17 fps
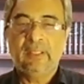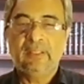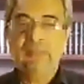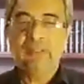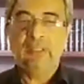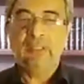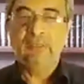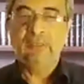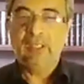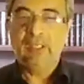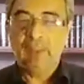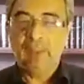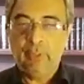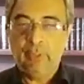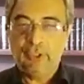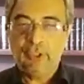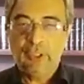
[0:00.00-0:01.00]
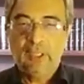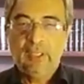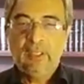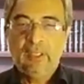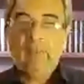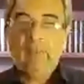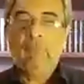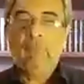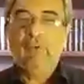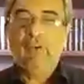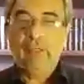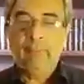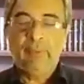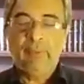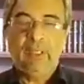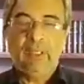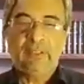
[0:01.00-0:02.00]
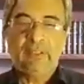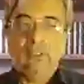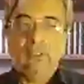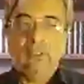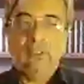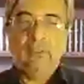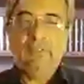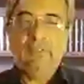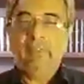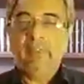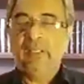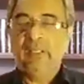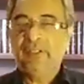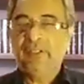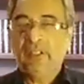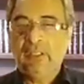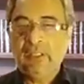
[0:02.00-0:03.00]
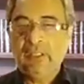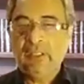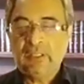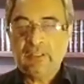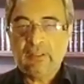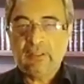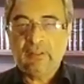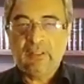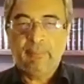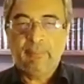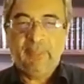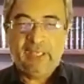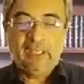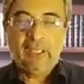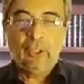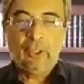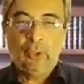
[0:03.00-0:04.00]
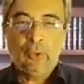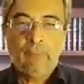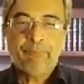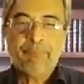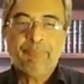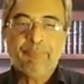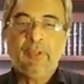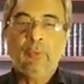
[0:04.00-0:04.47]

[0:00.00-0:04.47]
is something in which one part of the Palestinians, the PLO,